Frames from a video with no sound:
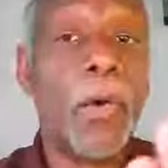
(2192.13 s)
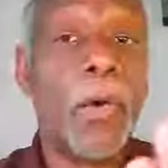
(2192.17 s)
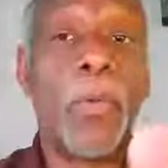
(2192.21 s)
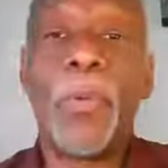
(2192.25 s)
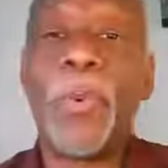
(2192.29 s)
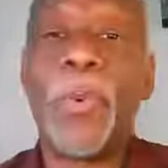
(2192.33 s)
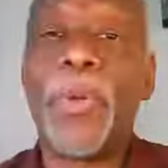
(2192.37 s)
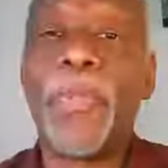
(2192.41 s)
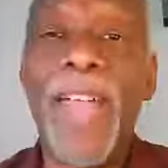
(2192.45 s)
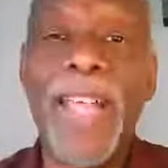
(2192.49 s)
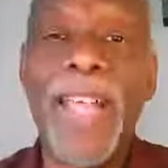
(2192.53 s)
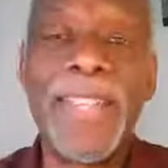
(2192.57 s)

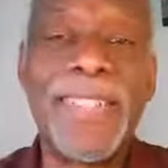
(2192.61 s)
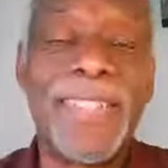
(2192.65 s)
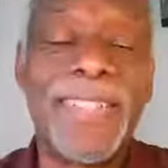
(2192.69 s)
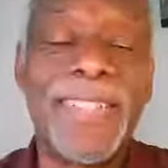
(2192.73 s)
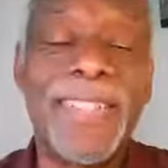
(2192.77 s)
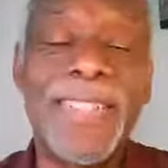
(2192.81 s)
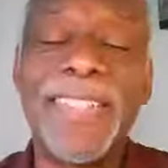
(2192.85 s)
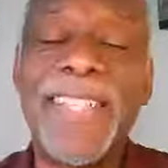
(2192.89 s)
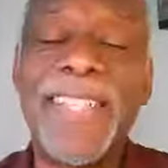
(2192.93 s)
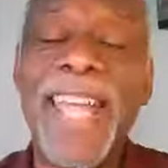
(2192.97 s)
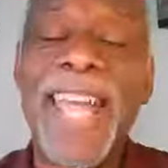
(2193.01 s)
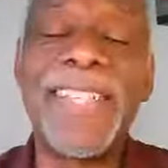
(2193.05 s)
Well,
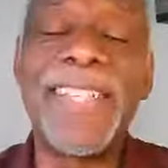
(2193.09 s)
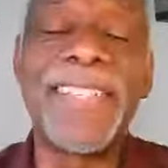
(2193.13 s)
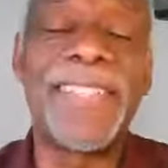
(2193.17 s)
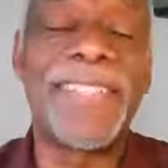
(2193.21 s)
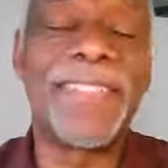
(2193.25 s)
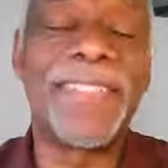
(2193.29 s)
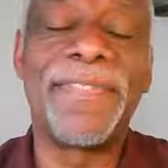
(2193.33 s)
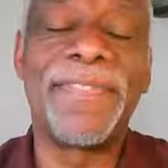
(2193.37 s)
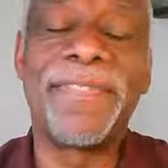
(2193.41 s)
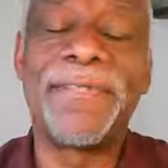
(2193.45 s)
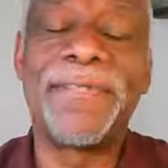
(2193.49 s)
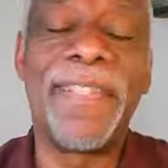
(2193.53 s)
that's
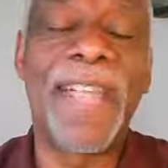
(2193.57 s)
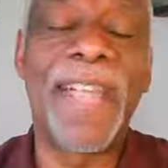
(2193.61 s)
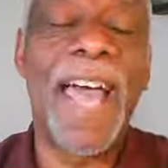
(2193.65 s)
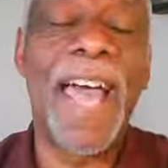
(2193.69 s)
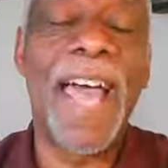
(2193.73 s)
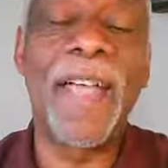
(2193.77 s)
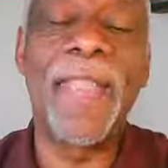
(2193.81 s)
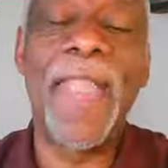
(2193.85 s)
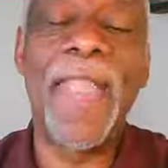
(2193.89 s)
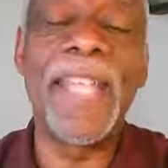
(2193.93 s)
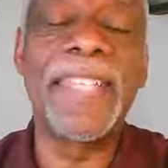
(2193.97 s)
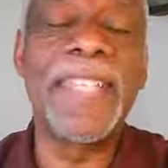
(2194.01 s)

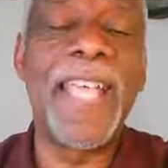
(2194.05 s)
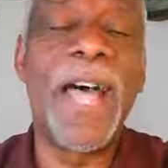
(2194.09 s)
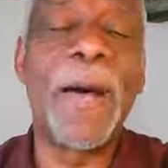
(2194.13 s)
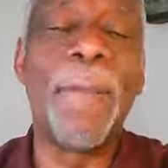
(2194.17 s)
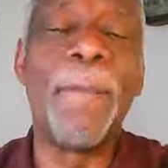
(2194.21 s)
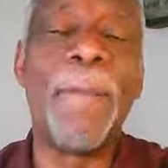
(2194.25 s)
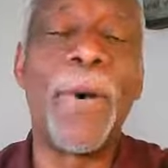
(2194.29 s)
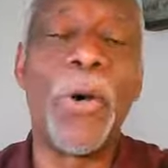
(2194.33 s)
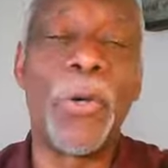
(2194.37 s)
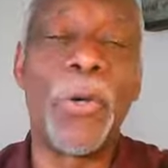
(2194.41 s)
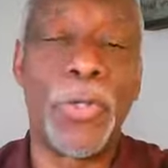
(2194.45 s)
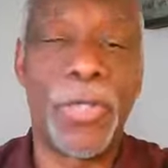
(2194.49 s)
how
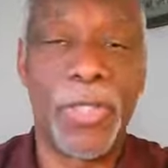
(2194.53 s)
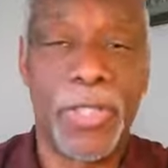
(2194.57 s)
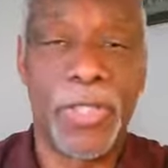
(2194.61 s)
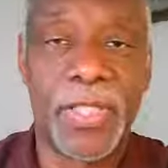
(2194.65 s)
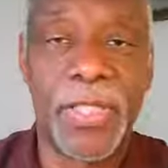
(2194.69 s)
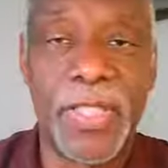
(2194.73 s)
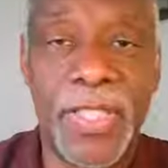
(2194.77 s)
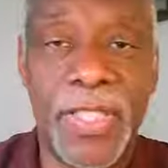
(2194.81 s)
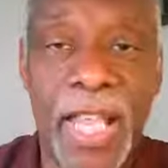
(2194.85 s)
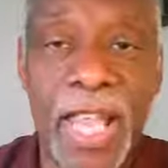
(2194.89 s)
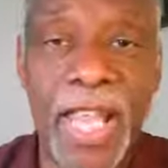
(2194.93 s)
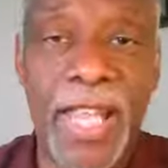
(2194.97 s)
Moses
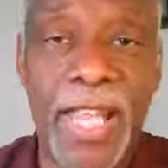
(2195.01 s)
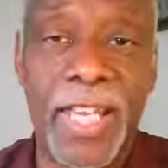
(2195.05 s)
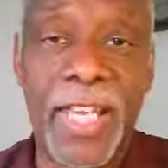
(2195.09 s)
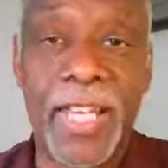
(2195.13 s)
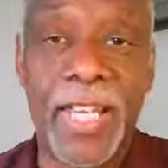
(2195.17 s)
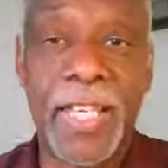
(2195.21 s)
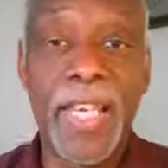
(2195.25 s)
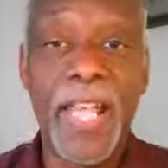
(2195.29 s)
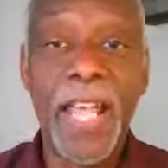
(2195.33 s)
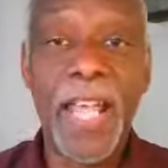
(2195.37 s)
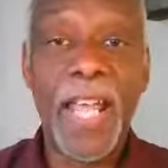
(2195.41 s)
is saying it.